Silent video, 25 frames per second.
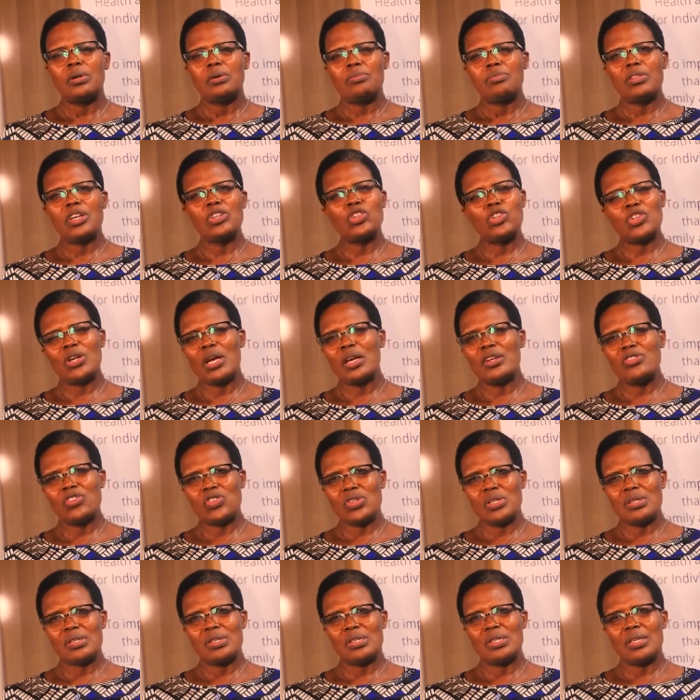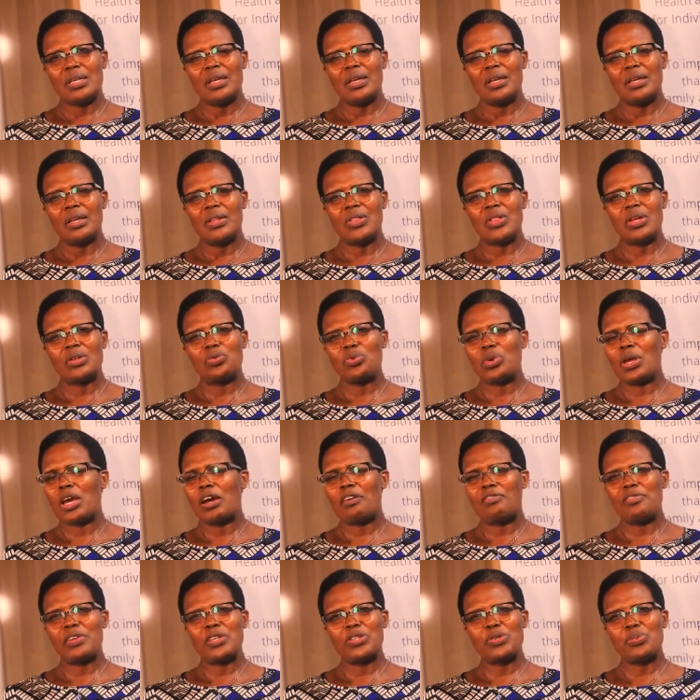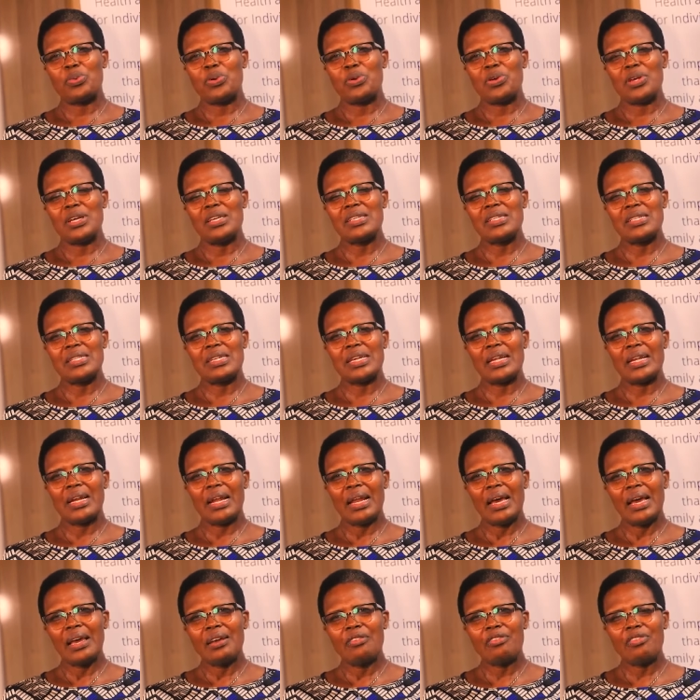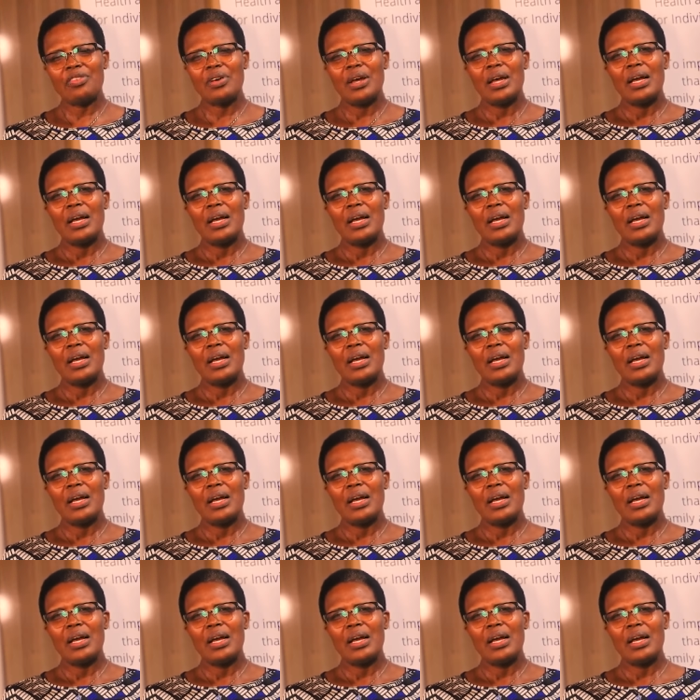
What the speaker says: the changes that we have experienced in life.